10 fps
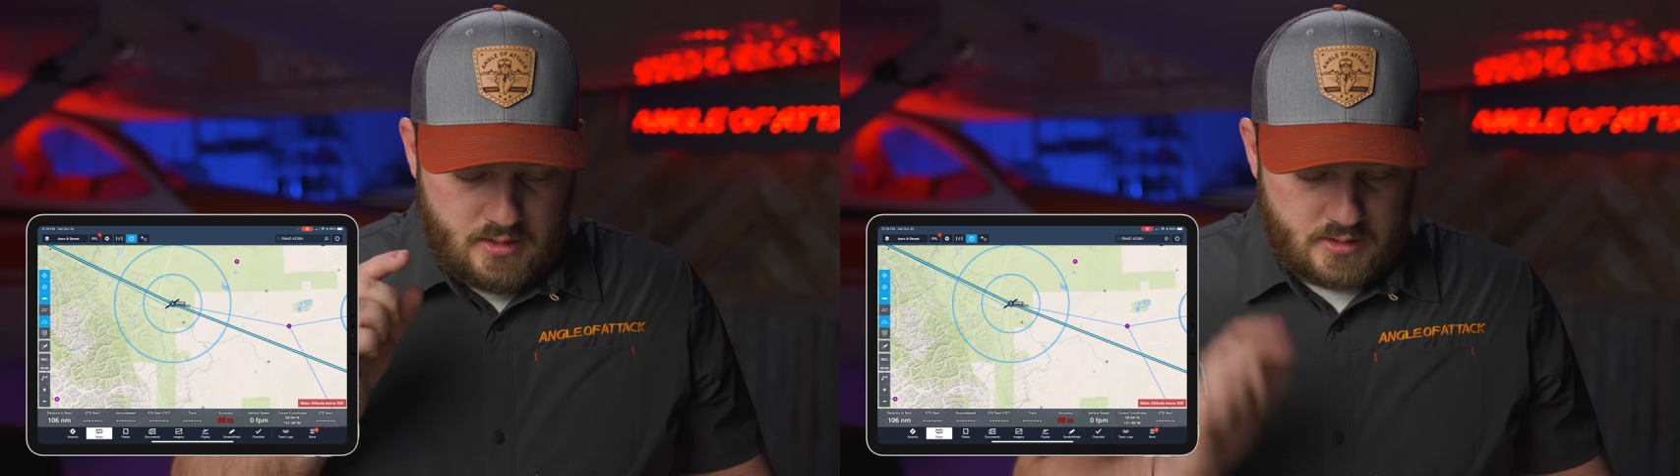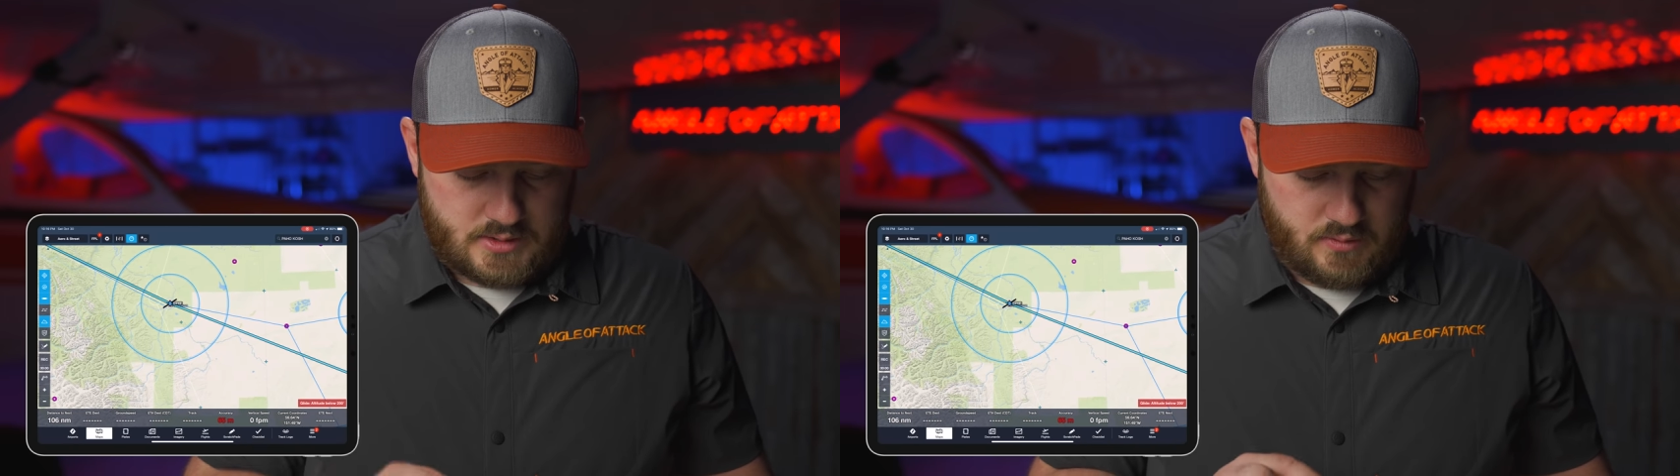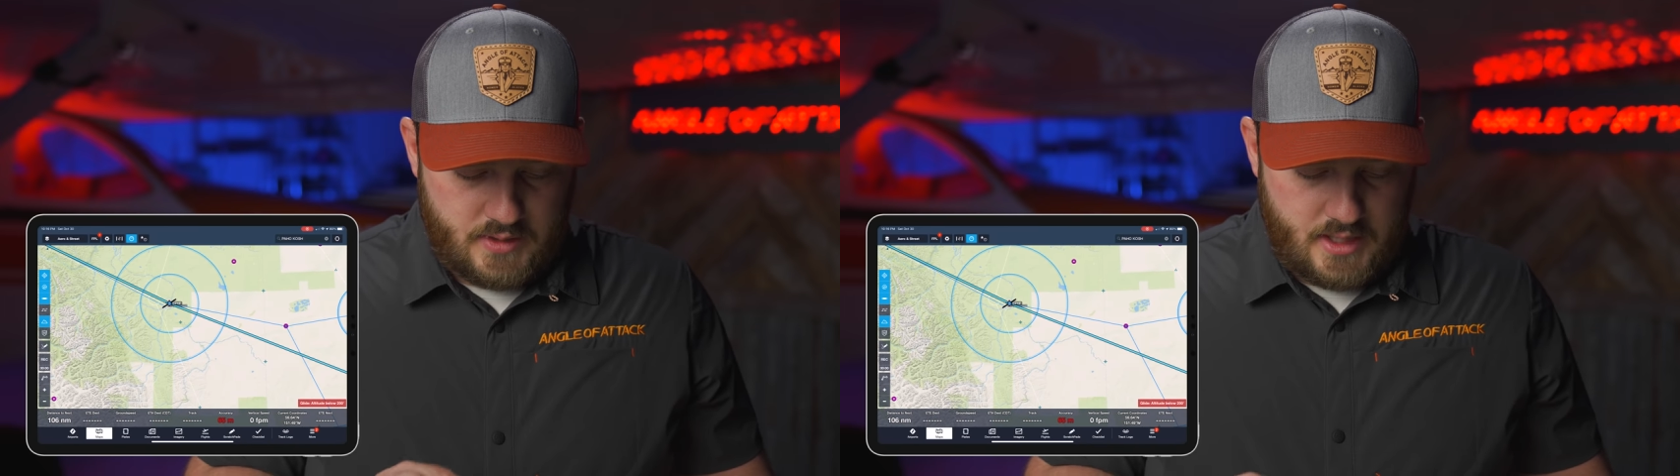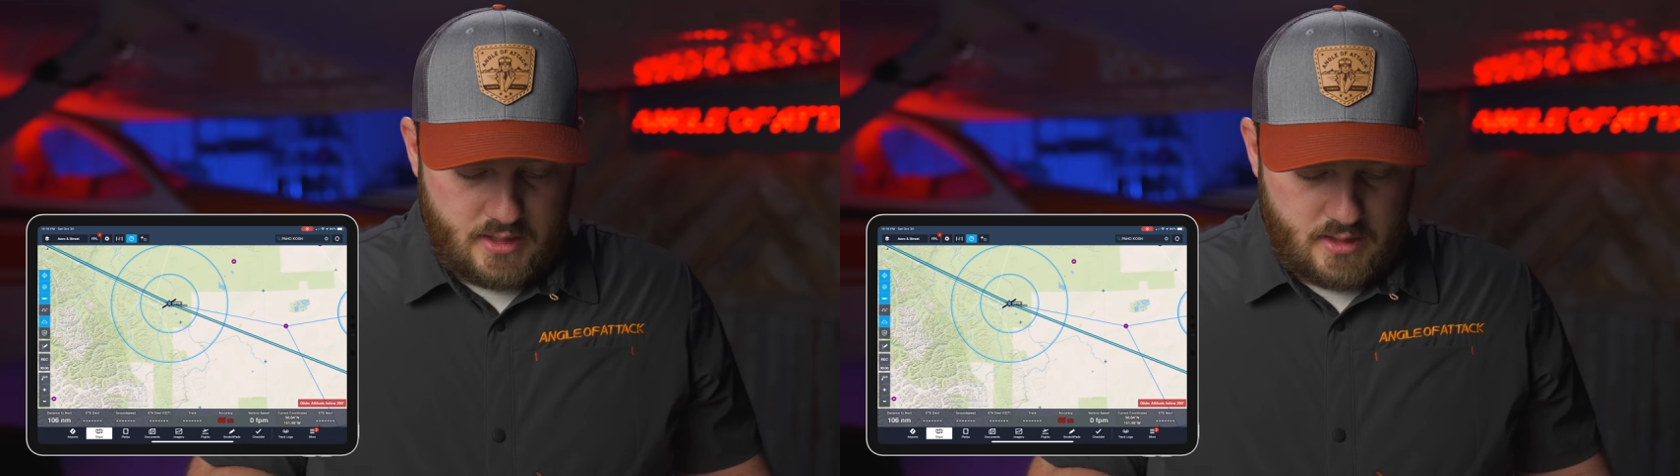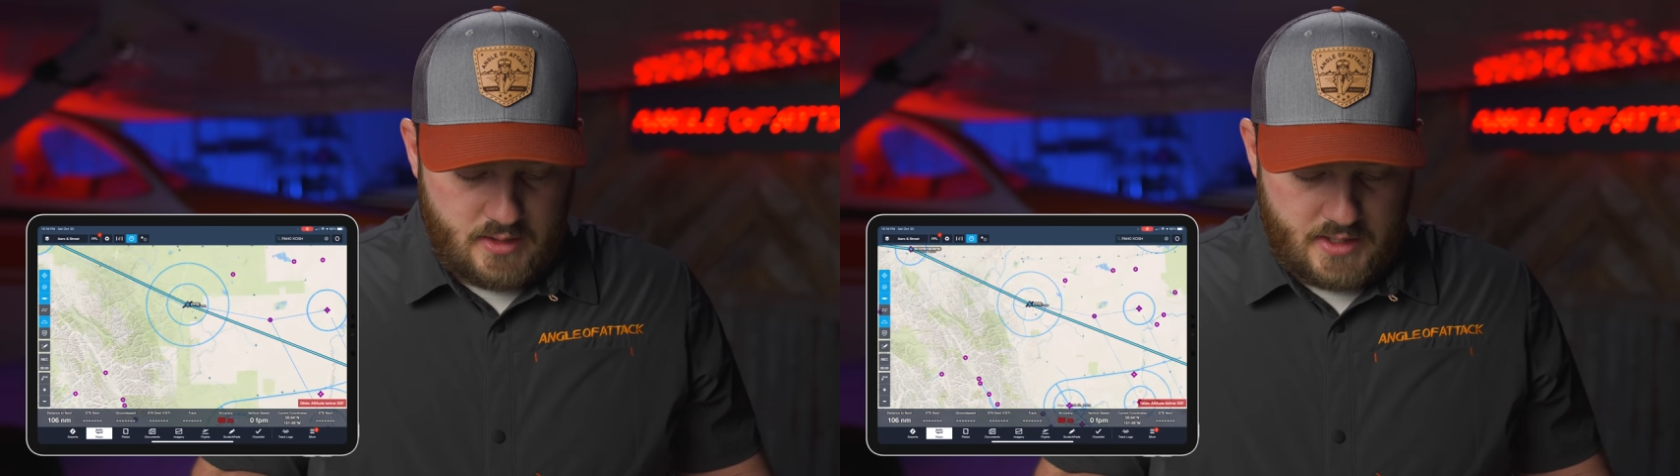so
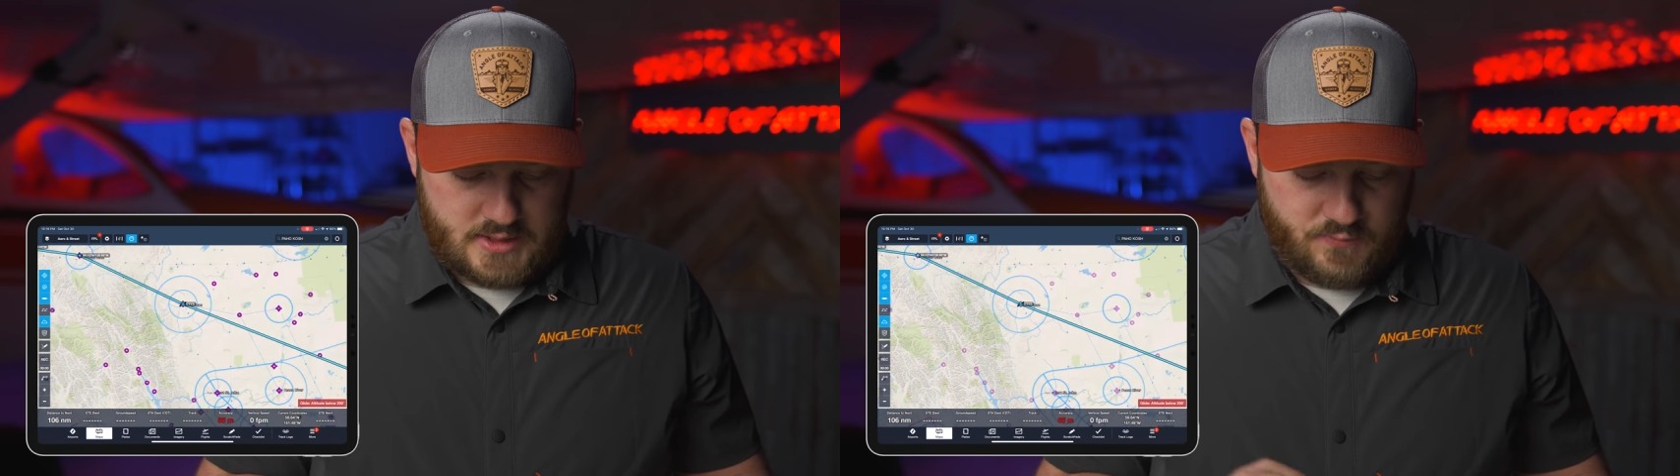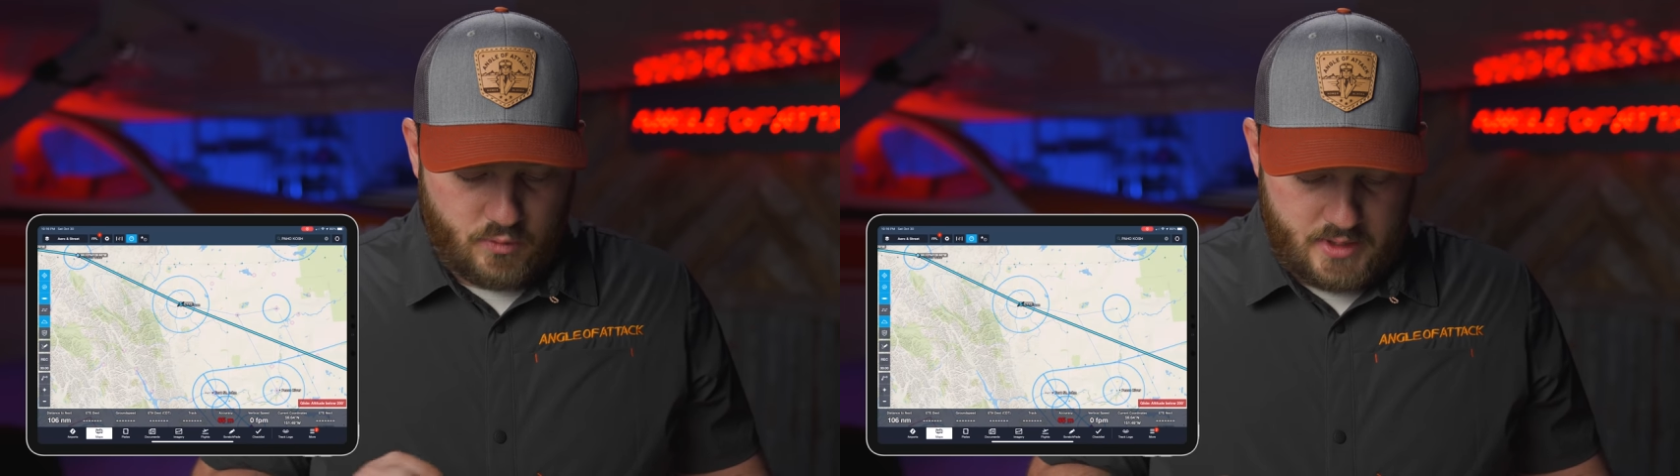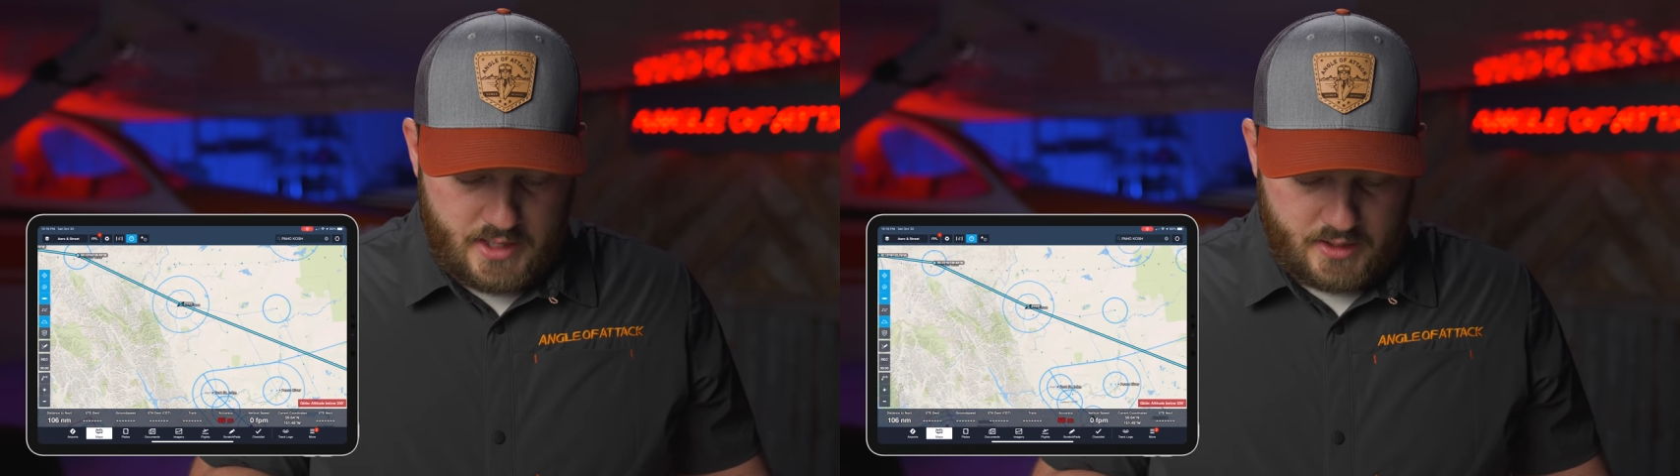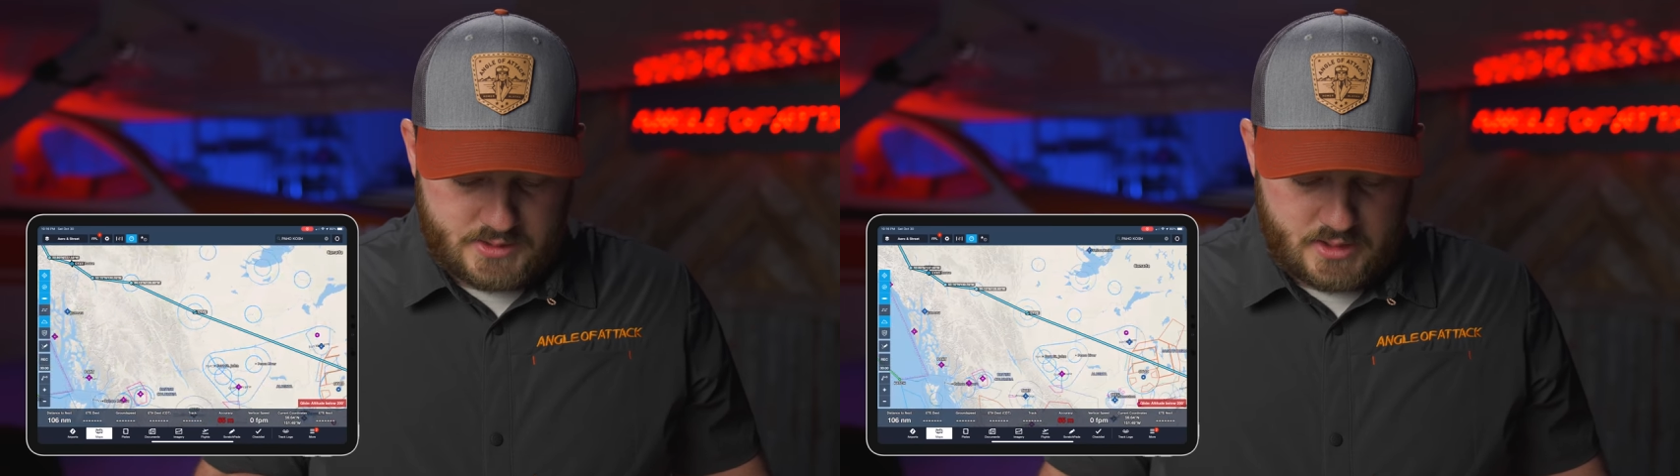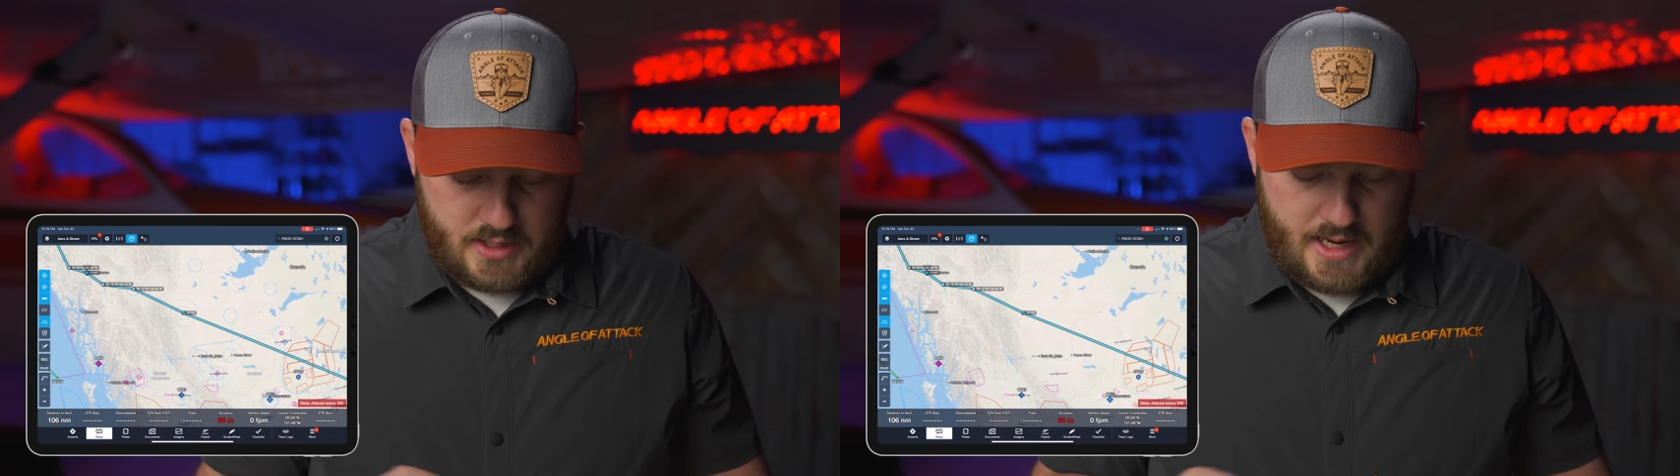then that's Fort Nelson.